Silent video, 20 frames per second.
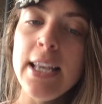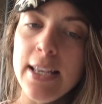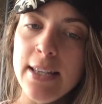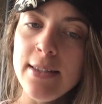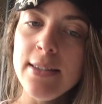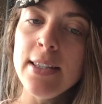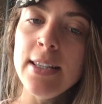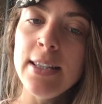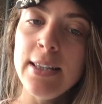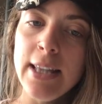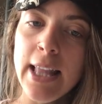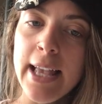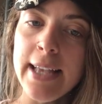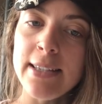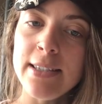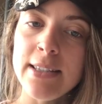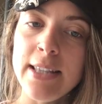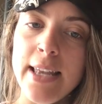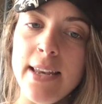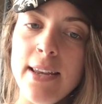is
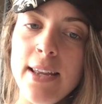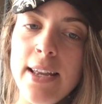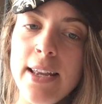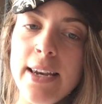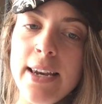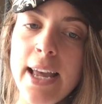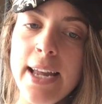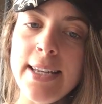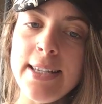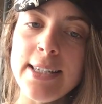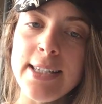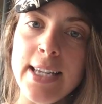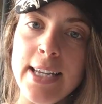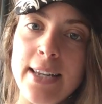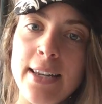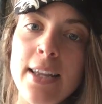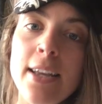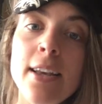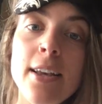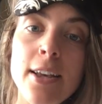less than
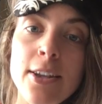19.